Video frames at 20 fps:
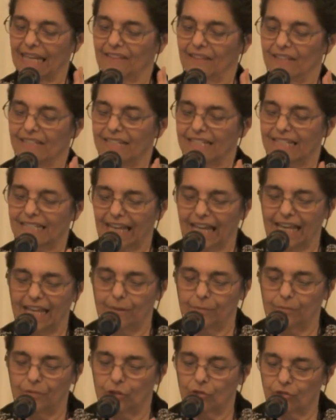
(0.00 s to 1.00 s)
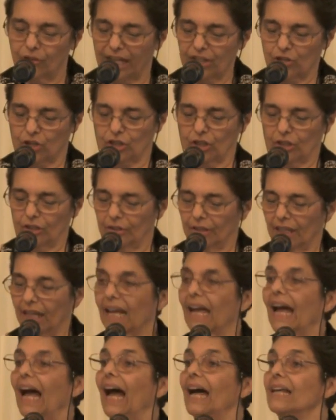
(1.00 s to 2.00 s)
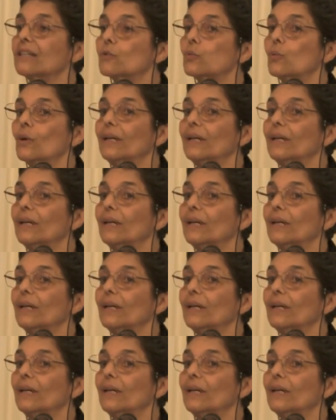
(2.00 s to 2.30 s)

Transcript: in the same direction, as